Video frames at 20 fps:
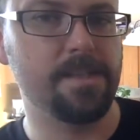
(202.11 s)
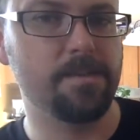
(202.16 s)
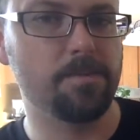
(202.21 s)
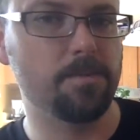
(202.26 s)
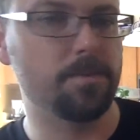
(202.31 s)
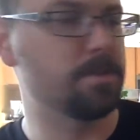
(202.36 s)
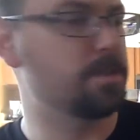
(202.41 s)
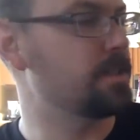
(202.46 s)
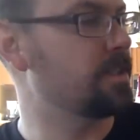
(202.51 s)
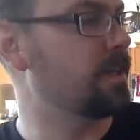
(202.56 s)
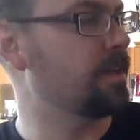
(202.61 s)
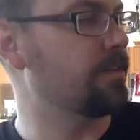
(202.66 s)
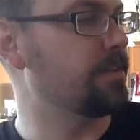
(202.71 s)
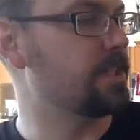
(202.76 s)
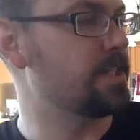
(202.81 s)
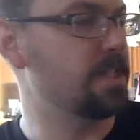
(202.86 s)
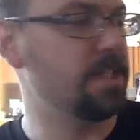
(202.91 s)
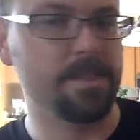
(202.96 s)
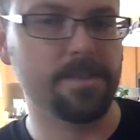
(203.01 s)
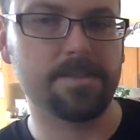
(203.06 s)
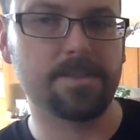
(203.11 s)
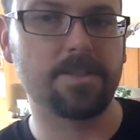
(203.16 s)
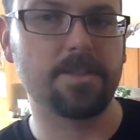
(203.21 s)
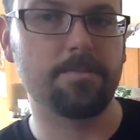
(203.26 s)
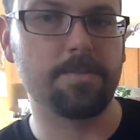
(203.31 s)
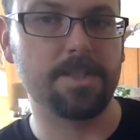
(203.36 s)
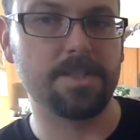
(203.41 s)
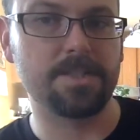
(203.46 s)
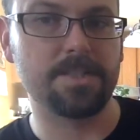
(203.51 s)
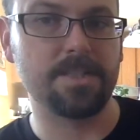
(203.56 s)
Well, instead of a C, it's going to
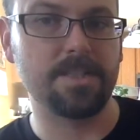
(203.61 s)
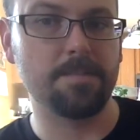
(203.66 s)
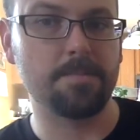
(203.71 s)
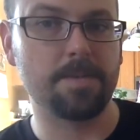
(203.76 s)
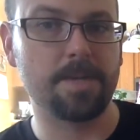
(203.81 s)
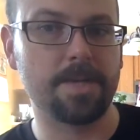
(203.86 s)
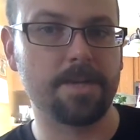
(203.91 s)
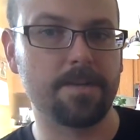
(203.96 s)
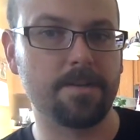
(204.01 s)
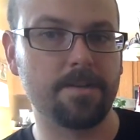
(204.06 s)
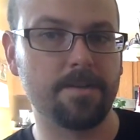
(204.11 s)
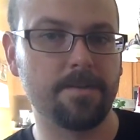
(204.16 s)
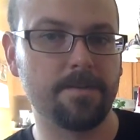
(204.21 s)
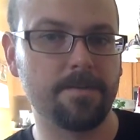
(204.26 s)
be a C minor.